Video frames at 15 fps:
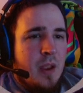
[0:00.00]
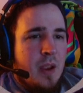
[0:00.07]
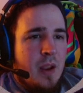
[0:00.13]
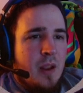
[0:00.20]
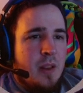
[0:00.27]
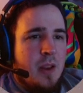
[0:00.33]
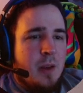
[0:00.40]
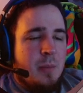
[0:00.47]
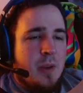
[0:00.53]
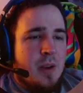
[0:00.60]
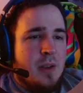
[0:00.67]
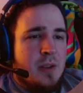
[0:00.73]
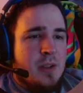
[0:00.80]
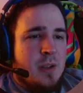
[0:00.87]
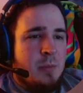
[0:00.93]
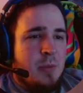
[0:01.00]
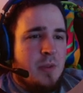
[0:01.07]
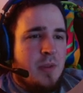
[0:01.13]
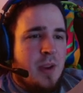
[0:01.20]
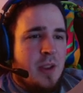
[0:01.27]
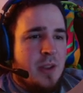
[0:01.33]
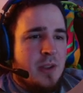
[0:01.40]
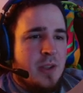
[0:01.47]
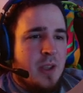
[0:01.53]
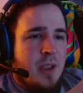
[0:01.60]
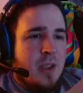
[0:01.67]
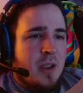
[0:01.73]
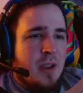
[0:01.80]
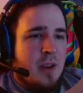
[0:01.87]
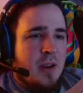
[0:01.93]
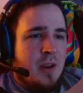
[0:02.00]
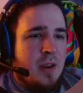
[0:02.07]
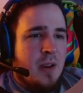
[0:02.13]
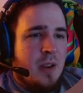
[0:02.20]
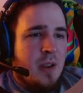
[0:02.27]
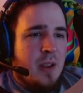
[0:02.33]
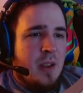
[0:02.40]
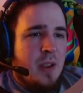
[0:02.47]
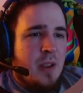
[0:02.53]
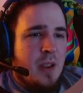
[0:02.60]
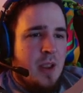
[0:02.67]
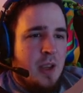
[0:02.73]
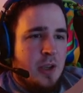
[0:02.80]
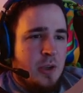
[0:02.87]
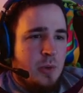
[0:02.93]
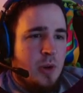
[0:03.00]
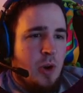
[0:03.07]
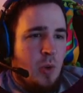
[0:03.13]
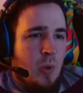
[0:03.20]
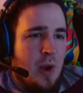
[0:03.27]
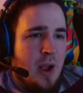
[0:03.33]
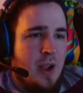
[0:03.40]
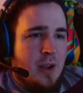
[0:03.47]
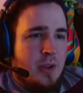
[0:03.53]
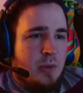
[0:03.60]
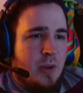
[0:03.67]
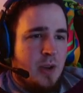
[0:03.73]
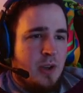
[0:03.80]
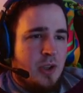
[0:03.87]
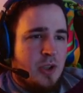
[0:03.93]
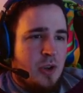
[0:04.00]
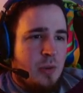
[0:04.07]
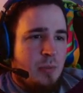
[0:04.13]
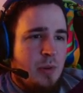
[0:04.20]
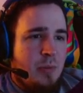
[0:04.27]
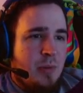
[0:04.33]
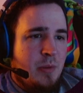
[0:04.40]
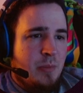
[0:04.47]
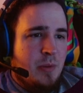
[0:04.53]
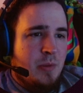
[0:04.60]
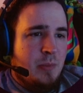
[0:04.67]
Then I'm going to simplify this again into a quad, so I can just go boop, boop, boop.